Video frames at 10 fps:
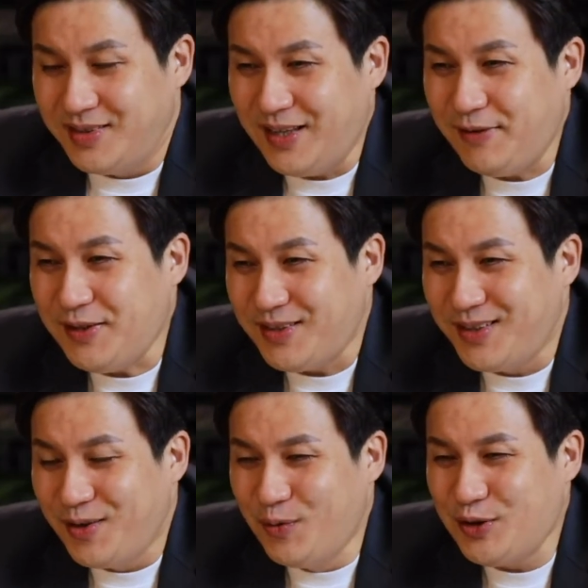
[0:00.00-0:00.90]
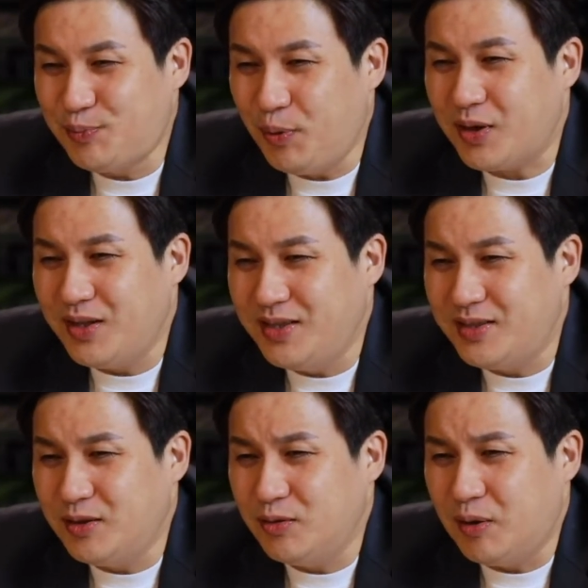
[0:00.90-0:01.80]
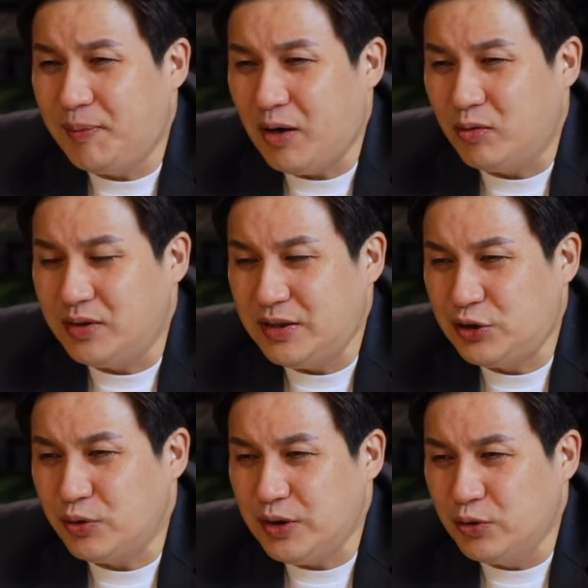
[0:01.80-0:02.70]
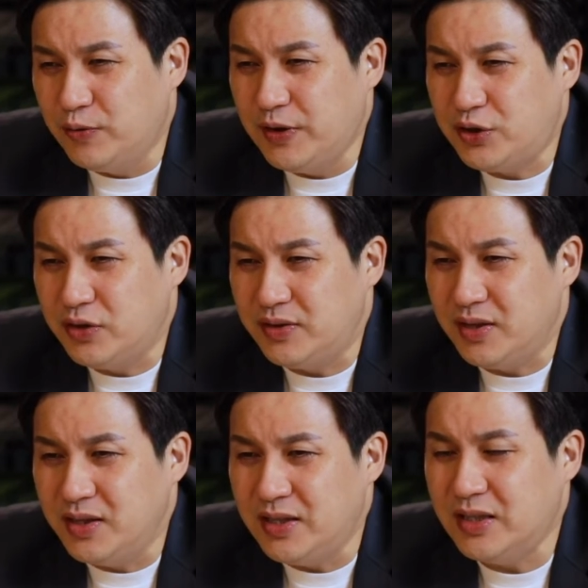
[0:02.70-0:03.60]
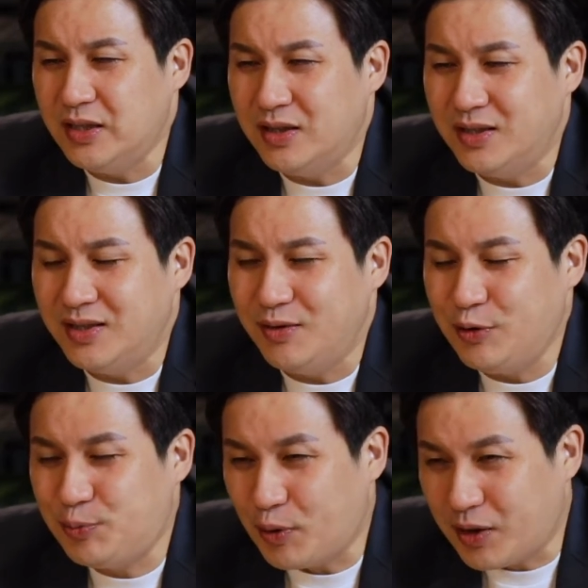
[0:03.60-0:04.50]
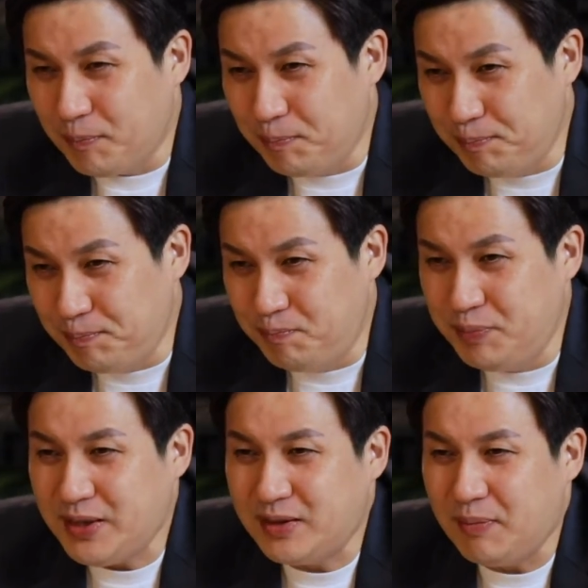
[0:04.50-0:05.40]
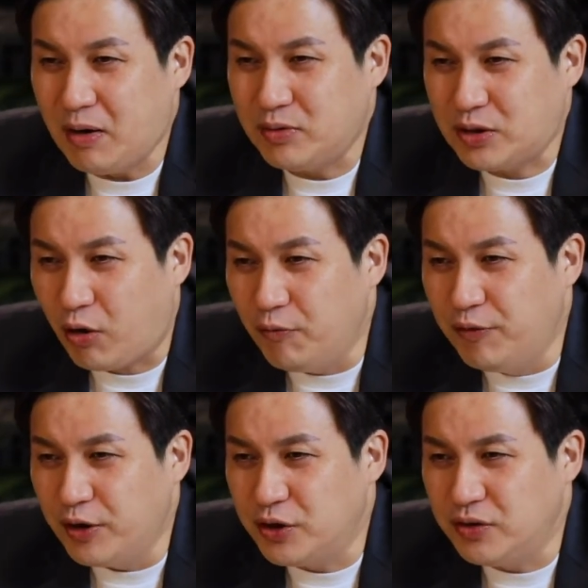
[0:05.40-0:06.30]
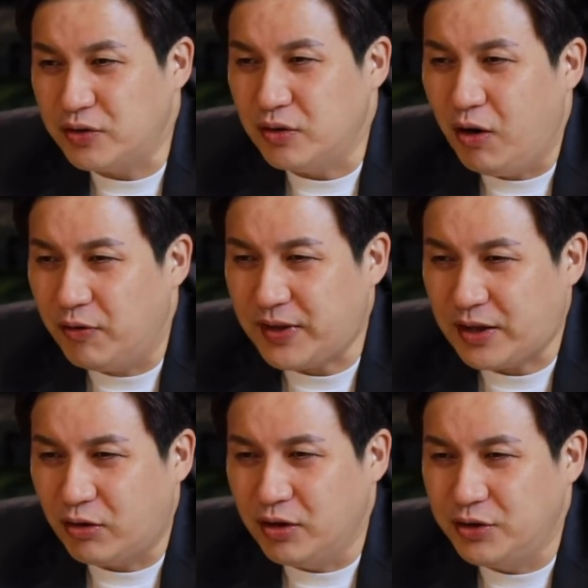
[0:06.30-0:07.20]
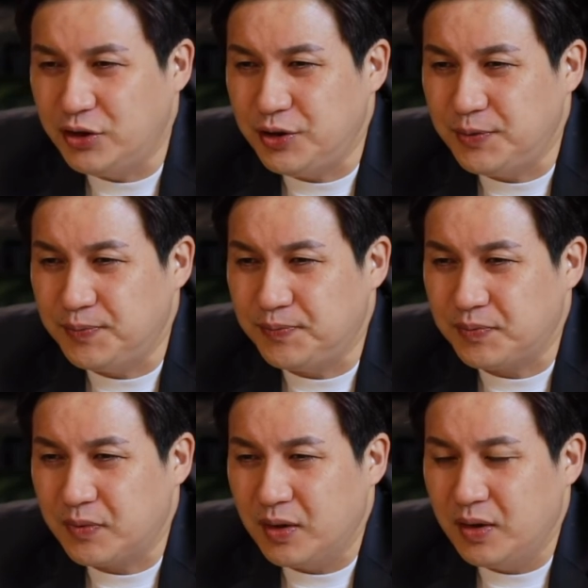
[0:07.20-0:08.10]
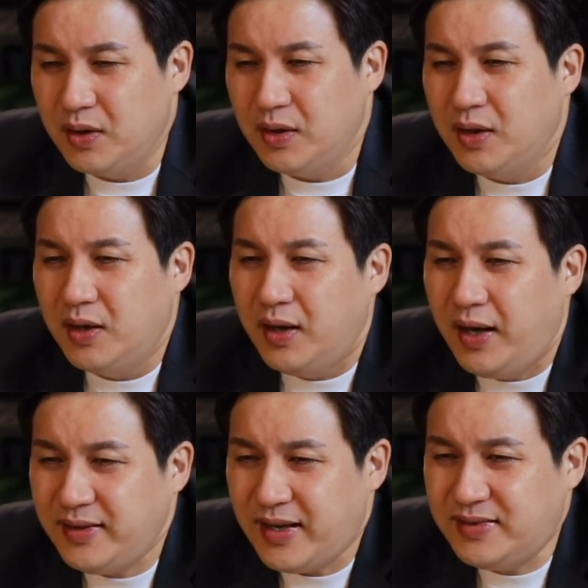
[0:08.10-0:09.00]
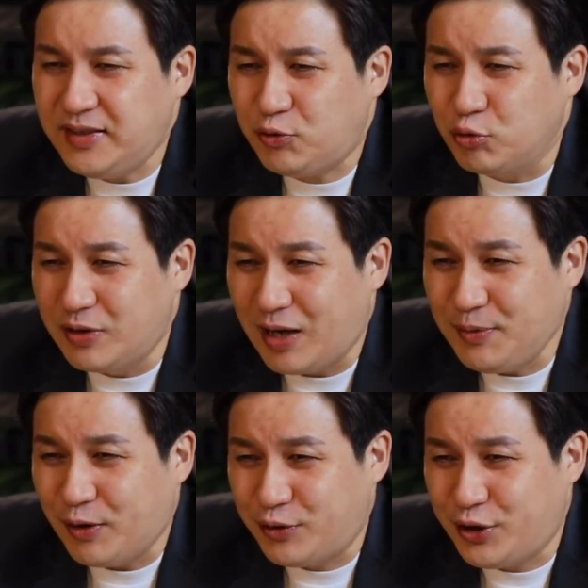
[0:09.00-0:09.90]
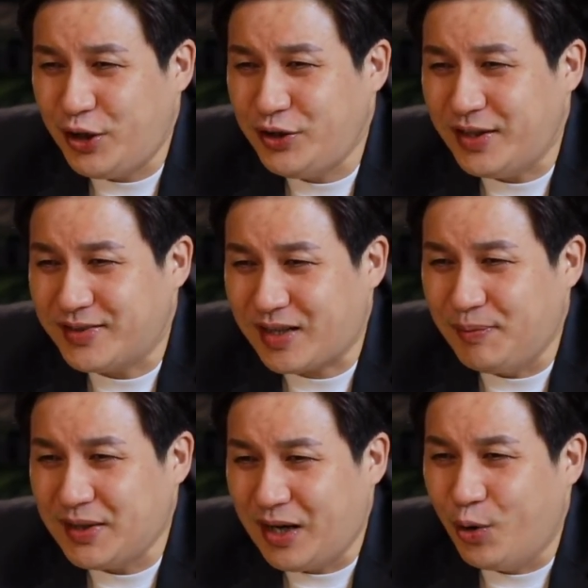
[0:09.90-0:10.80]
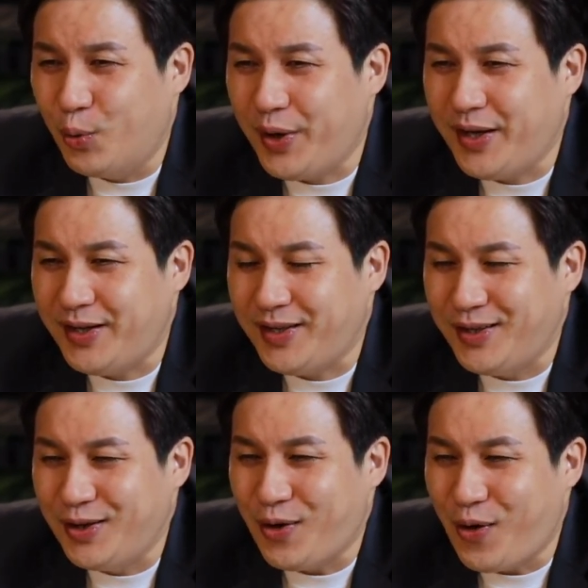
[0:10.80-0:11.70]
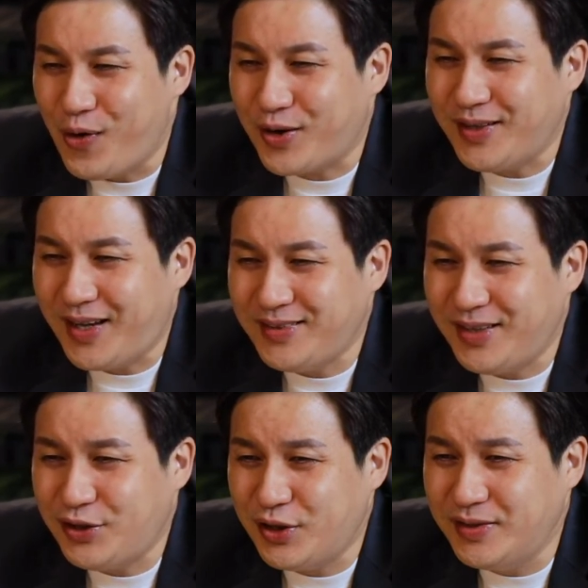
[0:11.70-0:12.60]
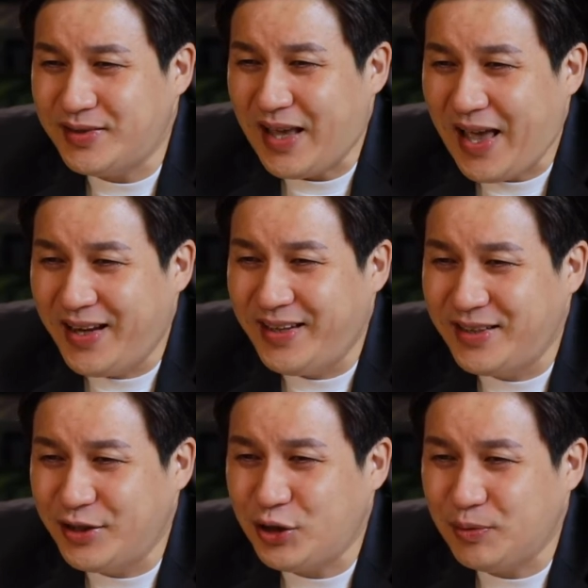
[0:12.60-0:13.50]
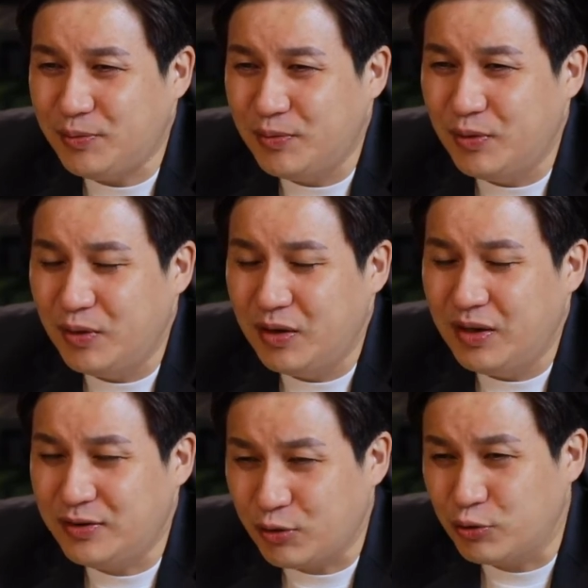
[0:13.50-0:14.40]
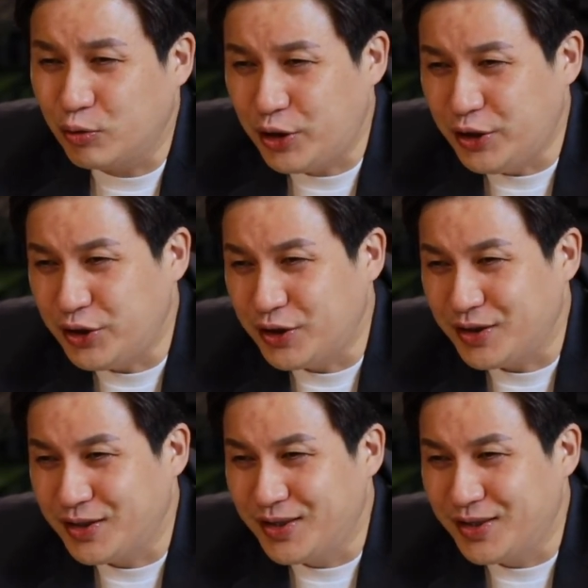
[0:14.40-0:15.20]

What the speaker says: David, we spoke a little about digital innovations earlier. We spoke a bit about the convergence of technology. And there's this tsunami of change that's coming our way. Organizations and leadership is also changing.